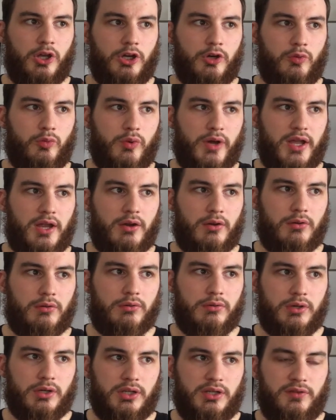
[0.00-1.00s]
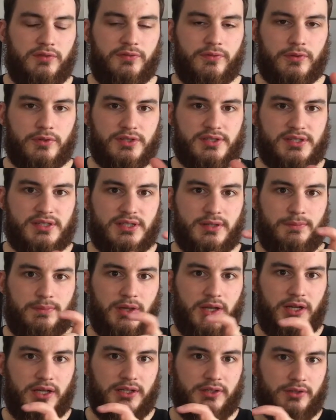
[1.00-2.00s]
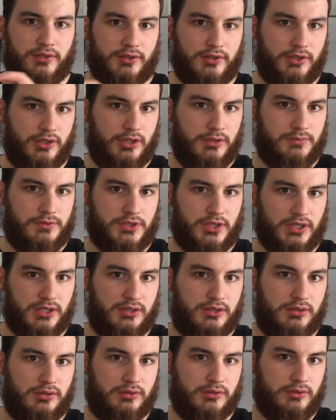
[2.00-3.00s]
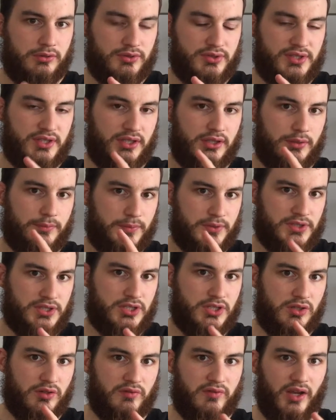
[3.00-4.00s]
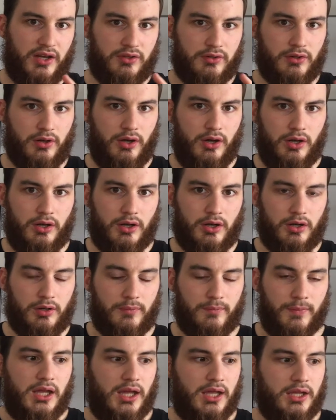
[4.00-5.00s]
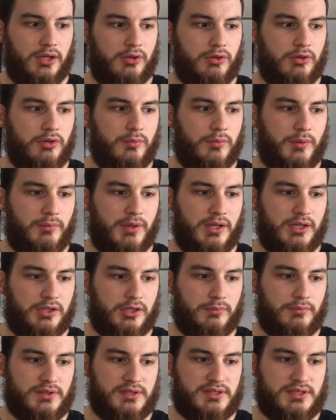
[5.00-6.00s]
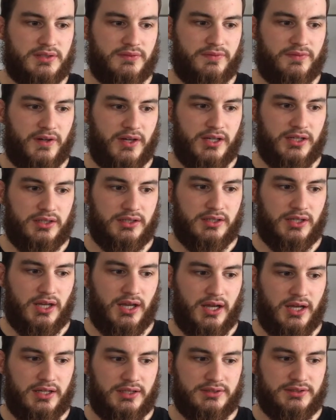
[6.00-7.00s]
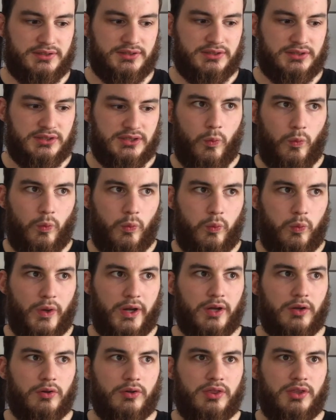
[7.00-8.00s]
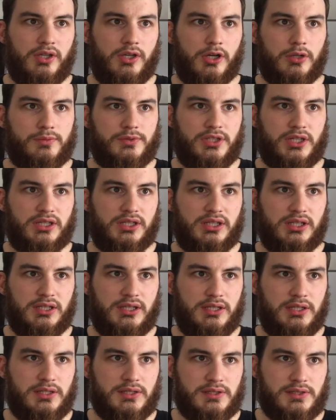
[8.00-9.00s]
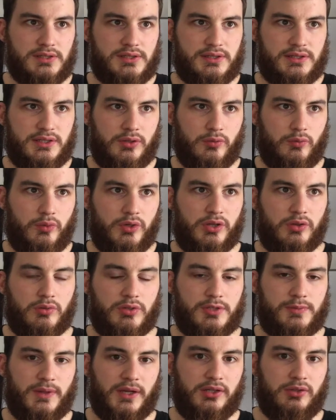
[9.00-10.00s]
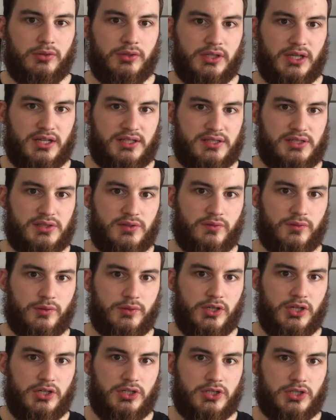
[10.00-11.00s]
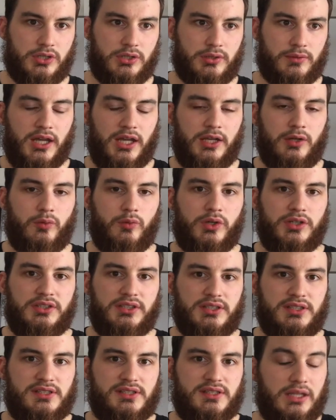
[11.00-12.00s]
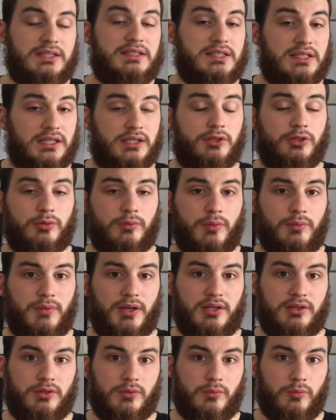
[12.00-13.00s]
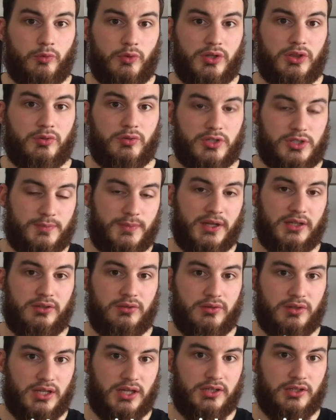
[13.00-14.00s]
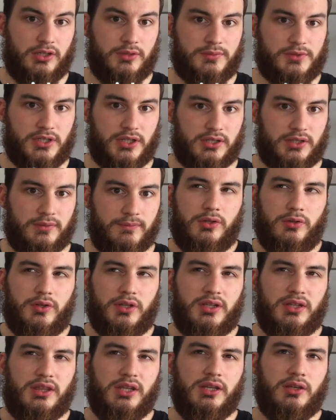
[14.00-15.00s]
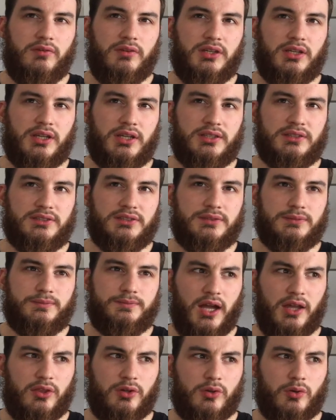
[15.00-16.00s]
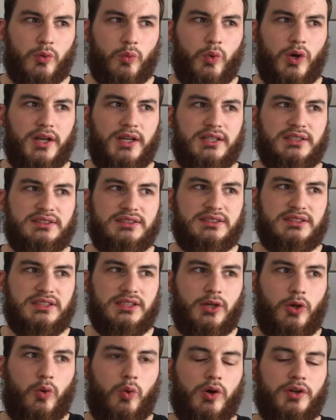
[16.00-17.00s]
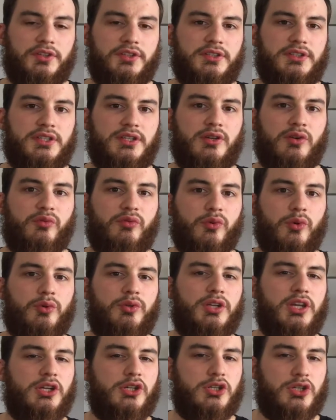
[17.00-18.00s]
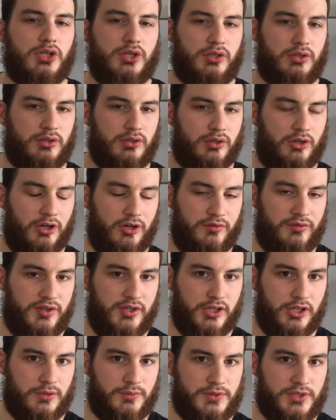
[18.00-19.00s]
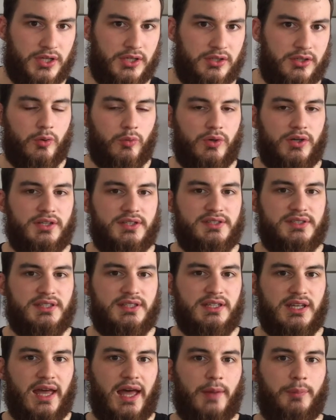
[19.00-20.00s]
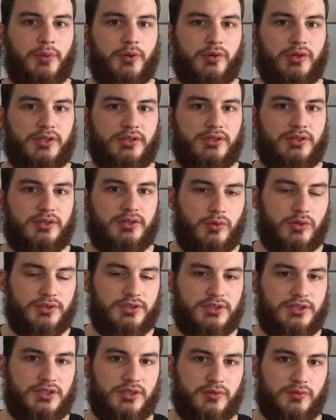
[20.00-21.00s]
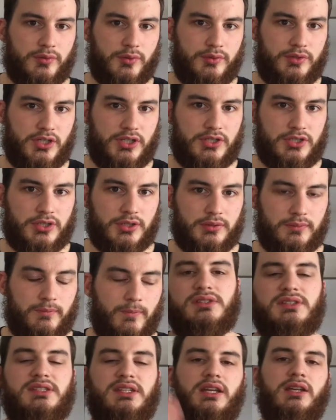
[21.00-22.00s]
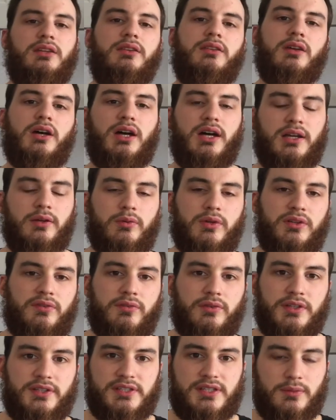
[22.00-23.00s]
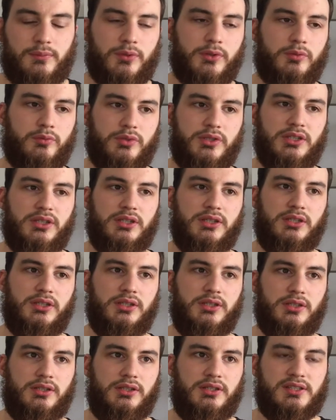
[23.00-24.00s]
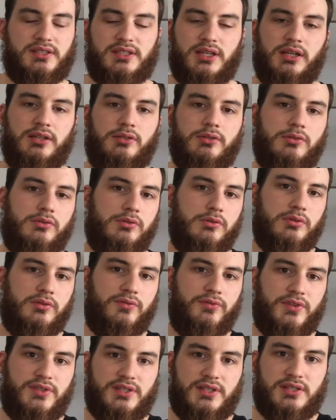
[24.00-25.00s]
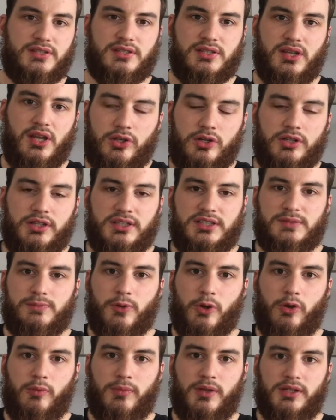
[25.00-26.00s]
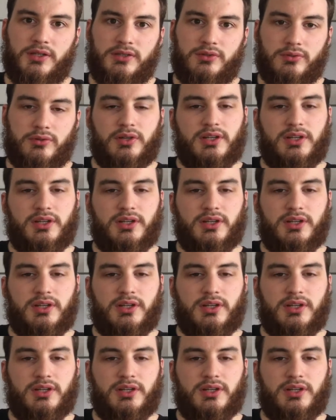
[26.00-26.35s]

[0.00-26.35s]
where a force is applied on an object using a position vector r, angular momentum is defined as where the object is with respect to an axis of rotation and what is its linear momentum with respect to that object. You can think of it as either what is the quantity of rotation of the object or what is the apparent quantity of rotation. Let's take the highway, for example. We decide to do a physics thought experiment